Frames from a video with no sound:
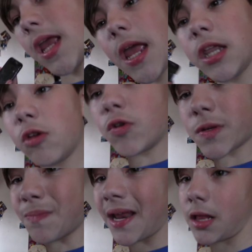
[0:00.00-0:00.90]
And you
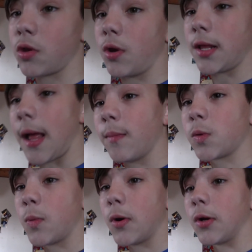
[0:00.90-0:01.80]
just made it 30
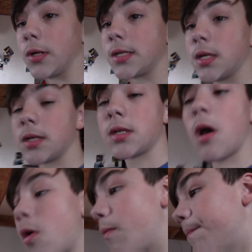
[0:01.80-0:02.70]
times worse.
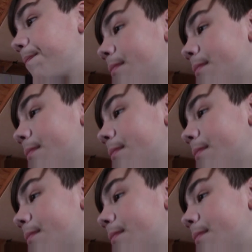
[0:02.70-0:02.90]
So,